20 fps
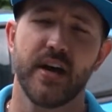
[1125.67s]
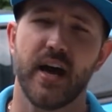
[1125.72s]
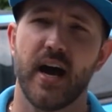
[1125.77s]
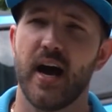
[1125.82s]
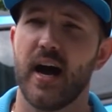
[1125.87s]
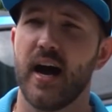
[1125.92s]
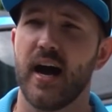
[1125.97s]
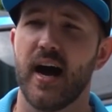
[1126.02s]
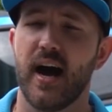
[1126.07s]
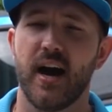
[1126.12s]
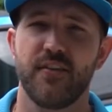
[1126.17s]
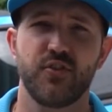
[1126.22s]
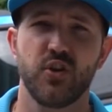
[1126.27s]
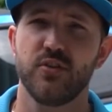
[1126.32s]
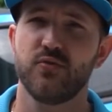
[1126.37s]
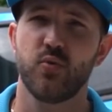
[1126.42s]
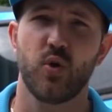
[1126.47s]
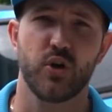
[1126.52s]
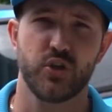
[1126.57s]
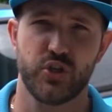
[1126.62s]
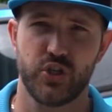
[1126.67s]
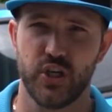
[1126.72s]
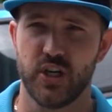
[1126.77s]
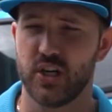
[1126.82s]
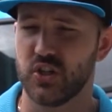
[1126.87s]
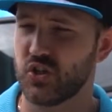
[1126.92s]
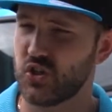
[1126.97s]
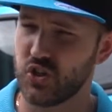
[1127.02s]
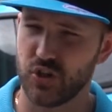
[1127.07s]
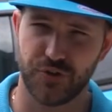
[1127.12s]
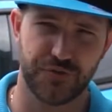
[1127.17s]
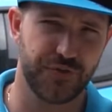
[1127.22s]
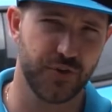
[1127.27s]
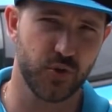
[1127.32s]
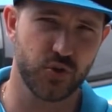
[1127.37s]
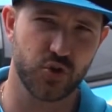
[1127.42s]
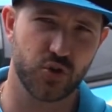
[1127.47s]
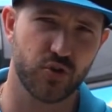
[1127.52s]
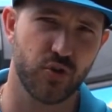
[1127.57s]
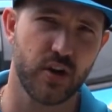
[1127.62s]
After you've washed it and it still
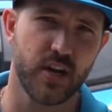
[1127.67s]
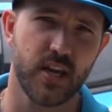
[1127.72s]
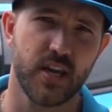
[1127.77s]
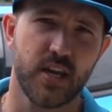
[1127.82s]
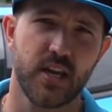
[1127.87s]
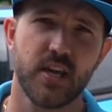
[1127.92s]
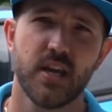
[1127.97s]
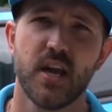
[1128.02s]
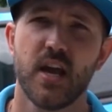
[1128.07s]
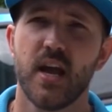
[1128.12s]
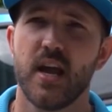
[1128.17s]
feels gritty.